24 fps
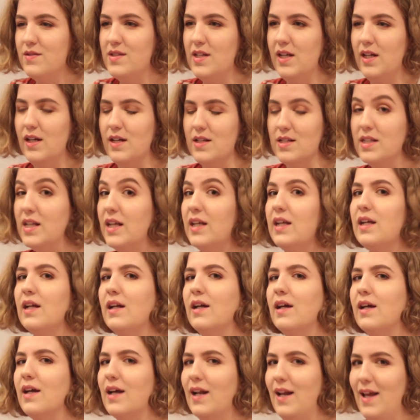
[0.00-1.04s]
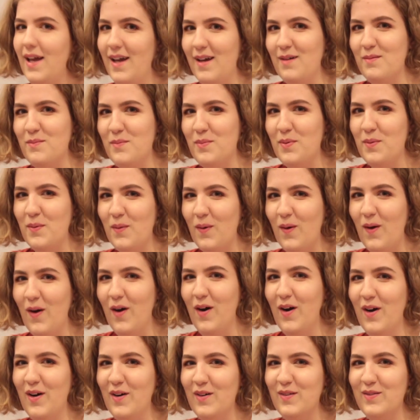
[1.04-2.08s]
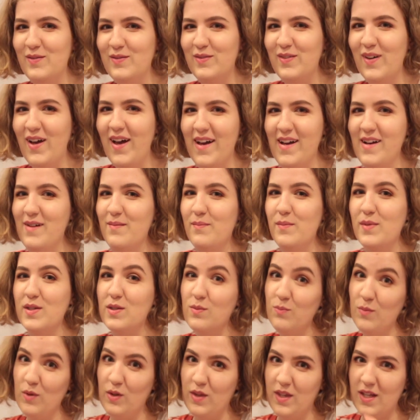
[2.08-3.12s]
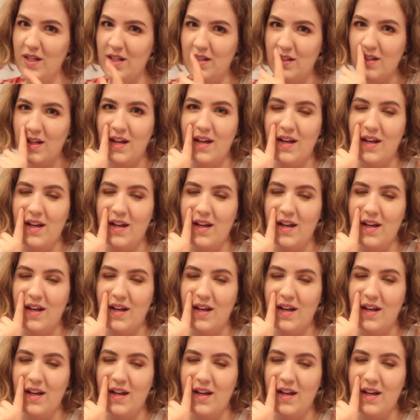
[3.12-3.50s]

seen a singular clip of smoothie.